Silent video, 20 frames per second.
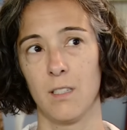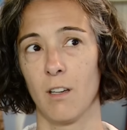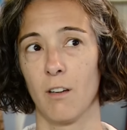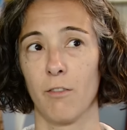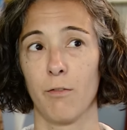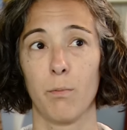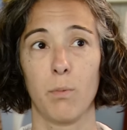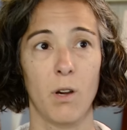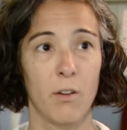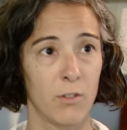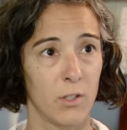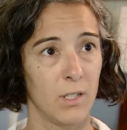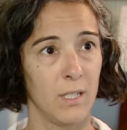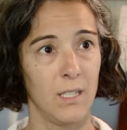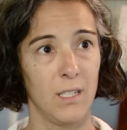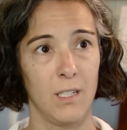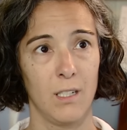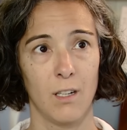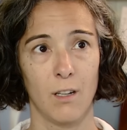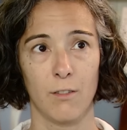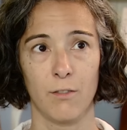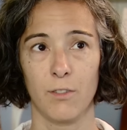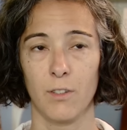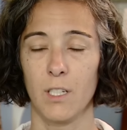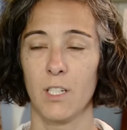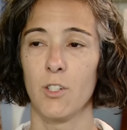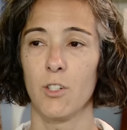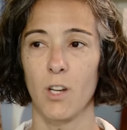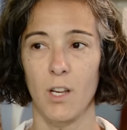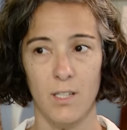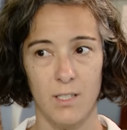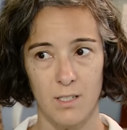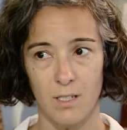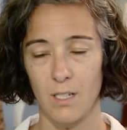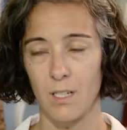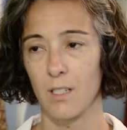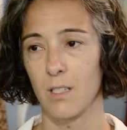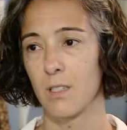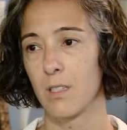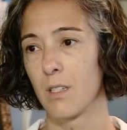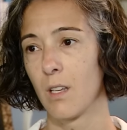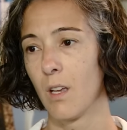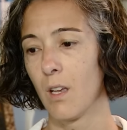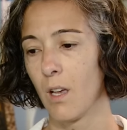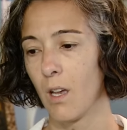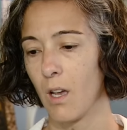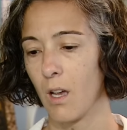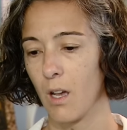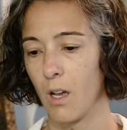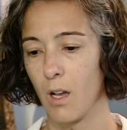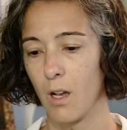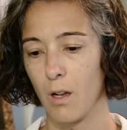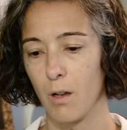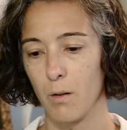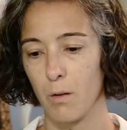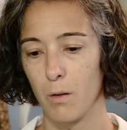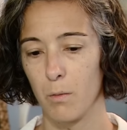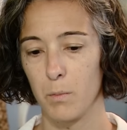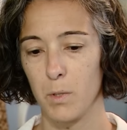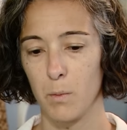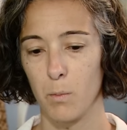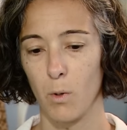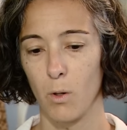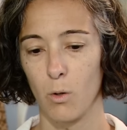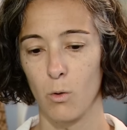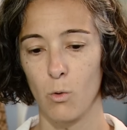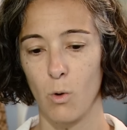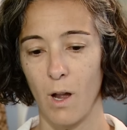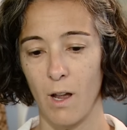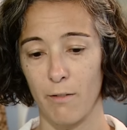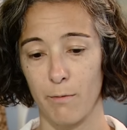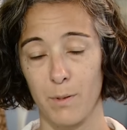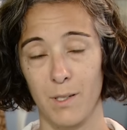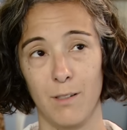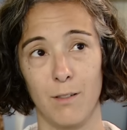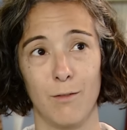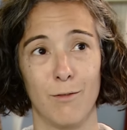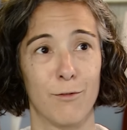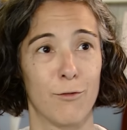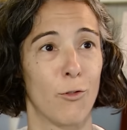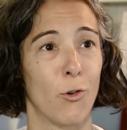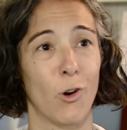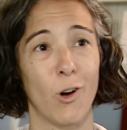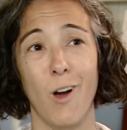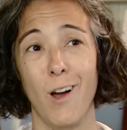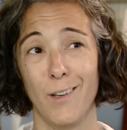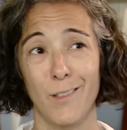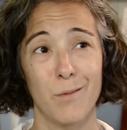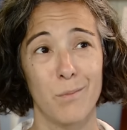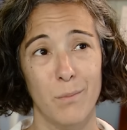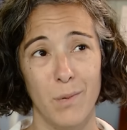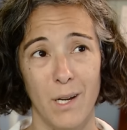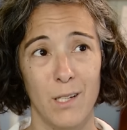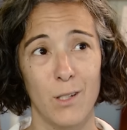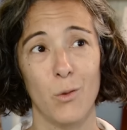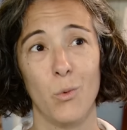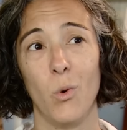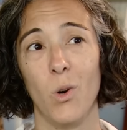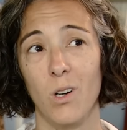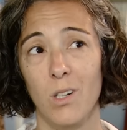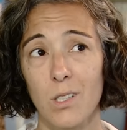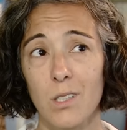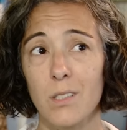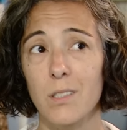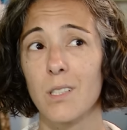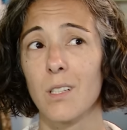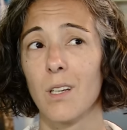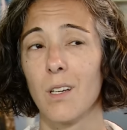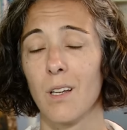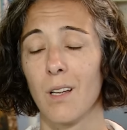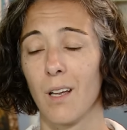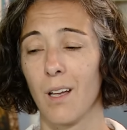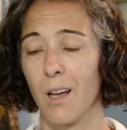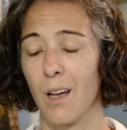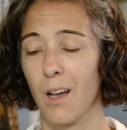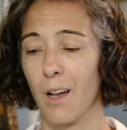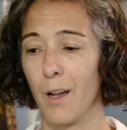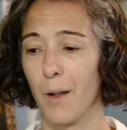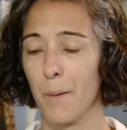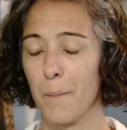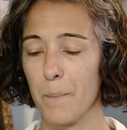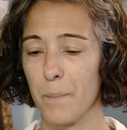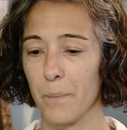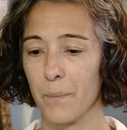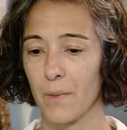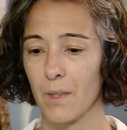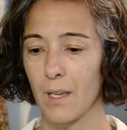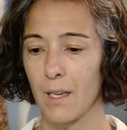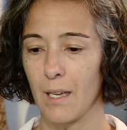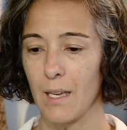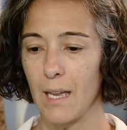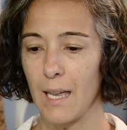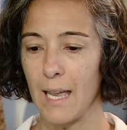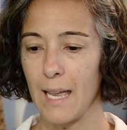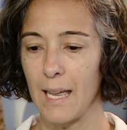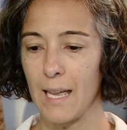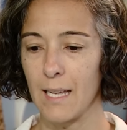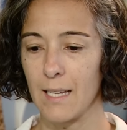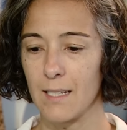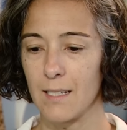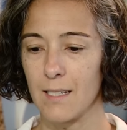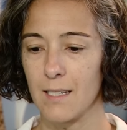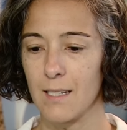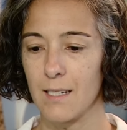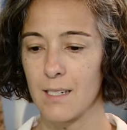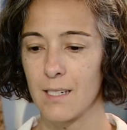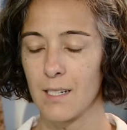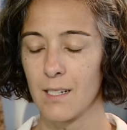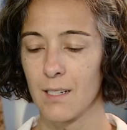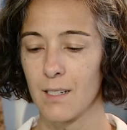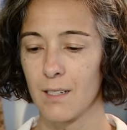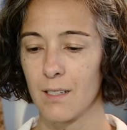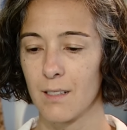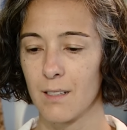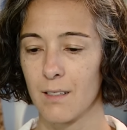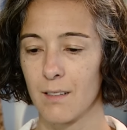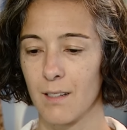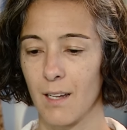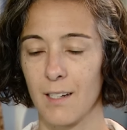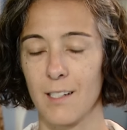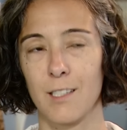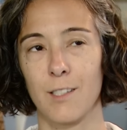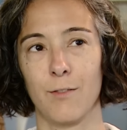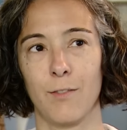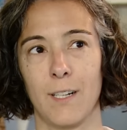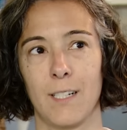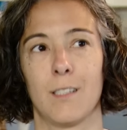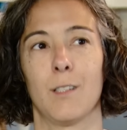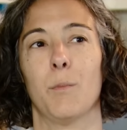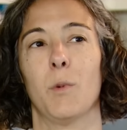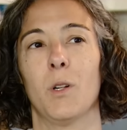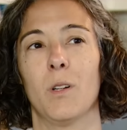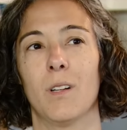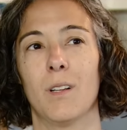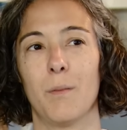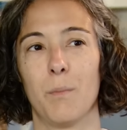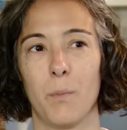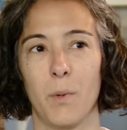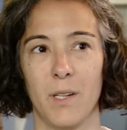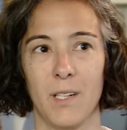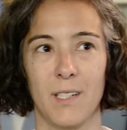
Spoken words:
of poverty, of injustice, people who have been forgotten by the world. And that is fixable, but